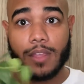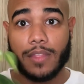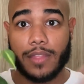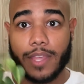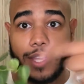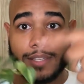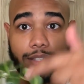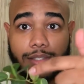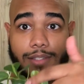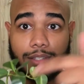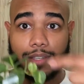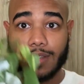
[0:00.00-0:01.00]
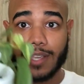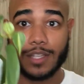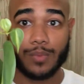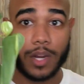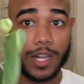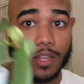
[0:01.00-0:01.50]
This
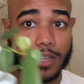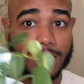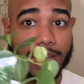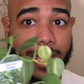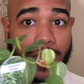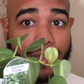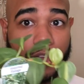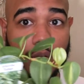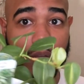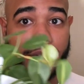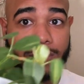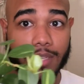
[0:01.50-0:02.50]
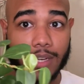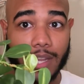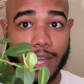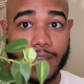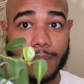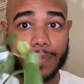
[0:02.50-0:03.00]
is what it looks like if you don't give
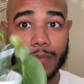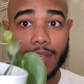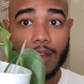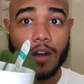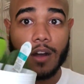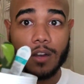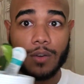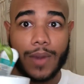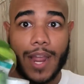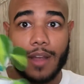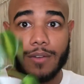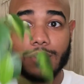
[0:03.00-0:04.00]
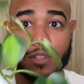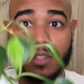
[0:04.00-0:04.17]
sunlight all around.